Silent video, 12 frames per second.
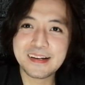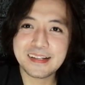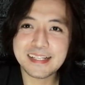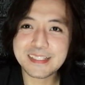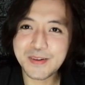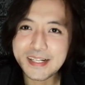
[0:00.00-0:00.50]

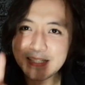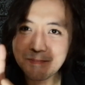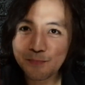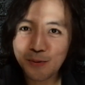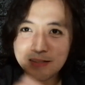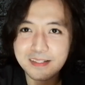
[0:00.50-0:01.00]
That's why it's
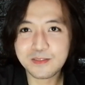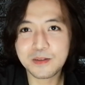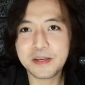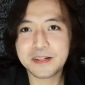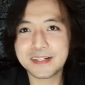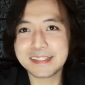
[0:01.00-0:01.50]
important to
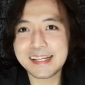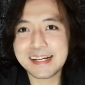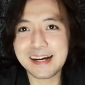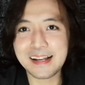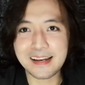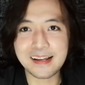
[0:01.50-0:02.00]
be
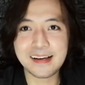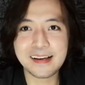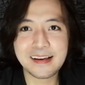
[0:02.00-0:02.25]
critical.